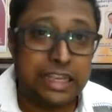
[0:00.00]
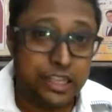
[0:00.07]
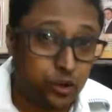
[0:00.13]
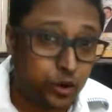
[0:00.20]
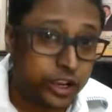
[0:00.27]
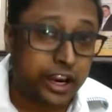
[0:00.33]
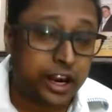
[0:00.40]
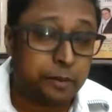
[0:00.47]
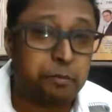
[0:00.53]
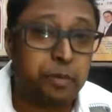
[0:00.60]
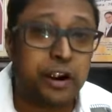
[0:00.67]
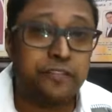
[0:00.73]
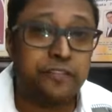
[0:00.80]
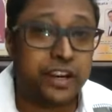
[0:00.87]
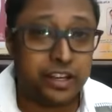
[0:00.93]
You get a
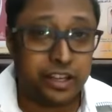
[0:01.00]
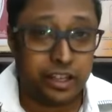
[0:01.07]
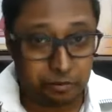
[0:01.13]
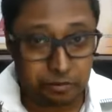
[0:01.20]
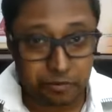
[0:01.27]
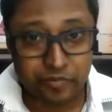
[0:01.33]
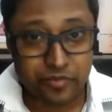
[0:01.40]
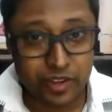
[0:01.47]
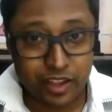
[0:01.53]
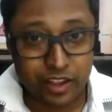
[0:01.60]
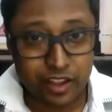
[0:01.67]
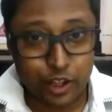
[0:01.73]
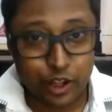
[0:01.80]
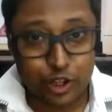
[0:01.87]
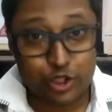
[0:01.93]
perfect team.
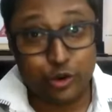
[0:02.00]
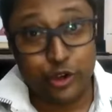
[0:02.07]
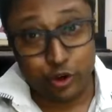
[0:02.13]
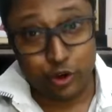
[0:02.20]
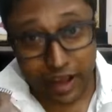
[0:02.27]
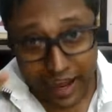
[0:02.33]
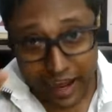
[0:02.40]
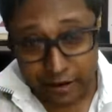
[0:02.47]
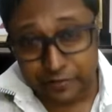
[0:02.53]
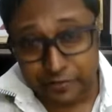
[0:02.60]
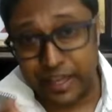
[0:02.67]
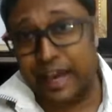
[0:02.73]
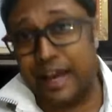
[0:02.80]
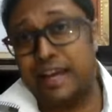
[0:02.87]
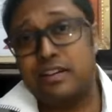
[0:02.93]
So when you have
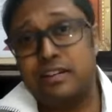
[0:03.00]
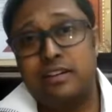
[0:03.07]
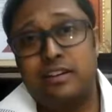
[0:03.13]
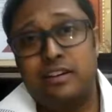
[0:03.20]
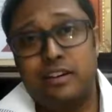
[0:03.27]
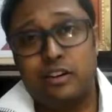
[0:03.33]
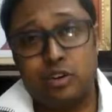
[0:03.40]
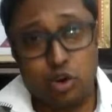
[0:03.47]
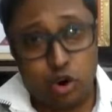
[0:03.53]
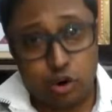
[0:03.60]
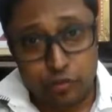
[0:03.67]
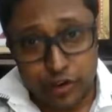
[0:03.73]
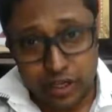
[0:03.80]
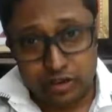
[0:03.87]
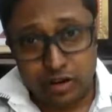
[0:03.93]
that,
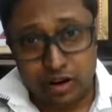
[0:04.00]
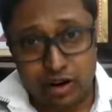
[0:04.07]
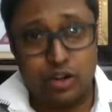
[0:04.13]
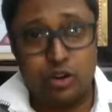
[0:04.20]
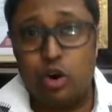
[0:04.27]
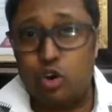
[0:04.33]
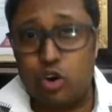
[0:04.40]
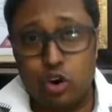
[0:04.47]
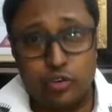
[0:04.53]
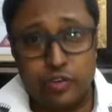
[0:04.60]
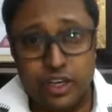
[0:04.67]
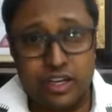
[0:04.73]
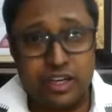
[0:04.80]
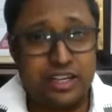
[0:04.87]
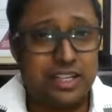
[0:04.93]
COVID or no
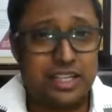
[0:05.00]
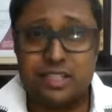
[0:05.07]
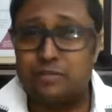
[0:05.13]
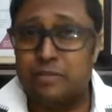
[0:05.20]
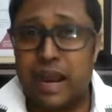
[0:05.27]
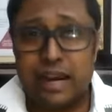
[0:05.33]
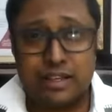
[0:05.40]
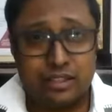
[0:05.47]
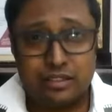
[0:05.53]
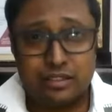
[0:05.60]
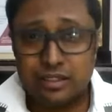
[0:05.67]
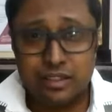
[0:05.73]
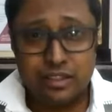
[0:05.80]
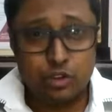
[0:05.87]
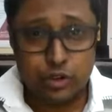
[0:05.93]
COVID, it doesn't matter,
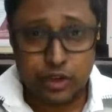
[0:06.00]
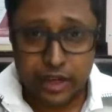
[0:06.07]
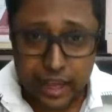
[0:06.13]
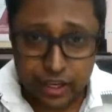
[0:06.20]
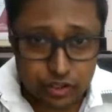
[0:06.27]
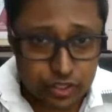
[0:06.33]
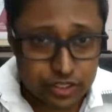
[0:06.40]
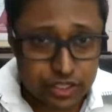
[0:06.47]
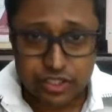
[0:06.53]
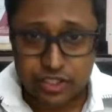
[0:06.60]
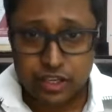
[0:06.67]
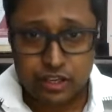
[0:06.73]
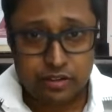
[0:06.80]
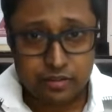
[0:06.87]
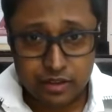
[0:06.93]
you can actually
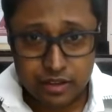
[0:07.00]
sustain.